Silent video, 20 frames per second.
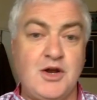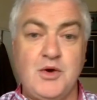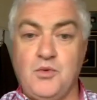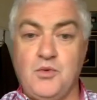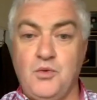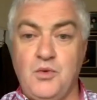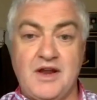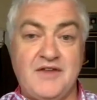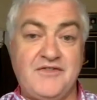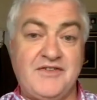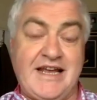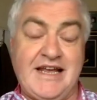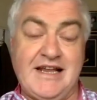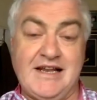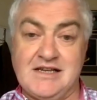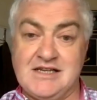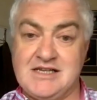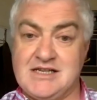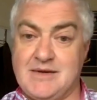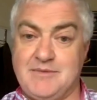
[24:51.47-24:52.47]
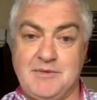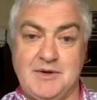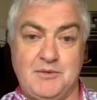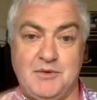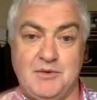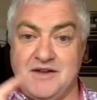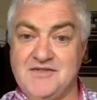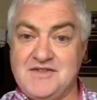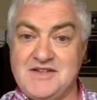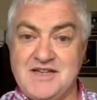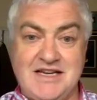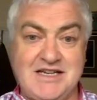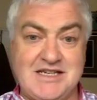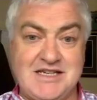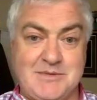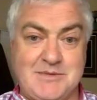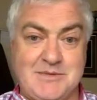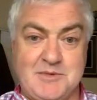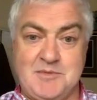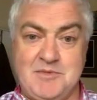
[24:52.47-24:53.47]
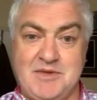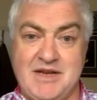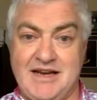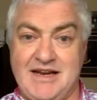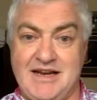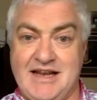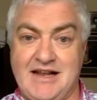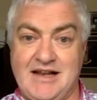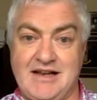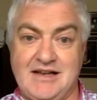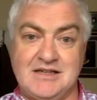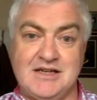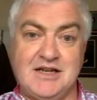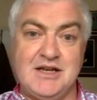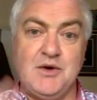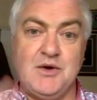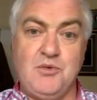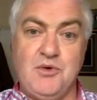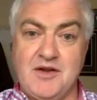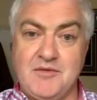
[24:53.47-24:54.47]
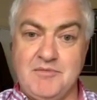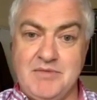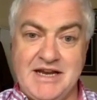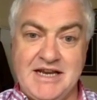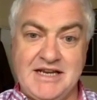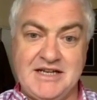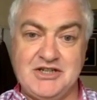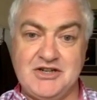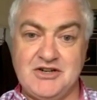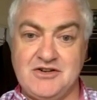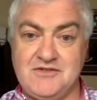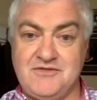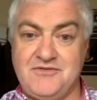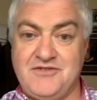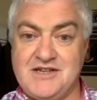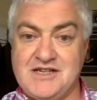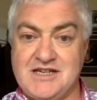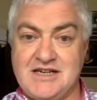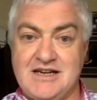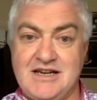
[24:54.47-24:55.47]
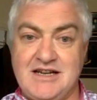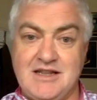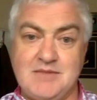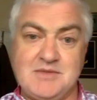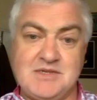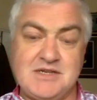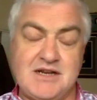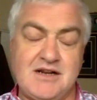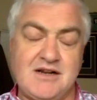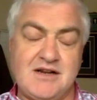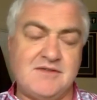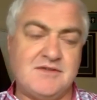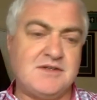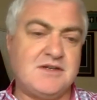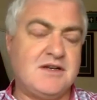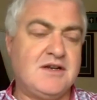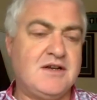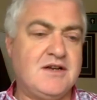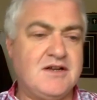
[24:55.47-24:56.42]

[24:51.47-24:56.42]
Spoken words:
will have killed someone, will have seen someone being killed, will have been injured physically themselves.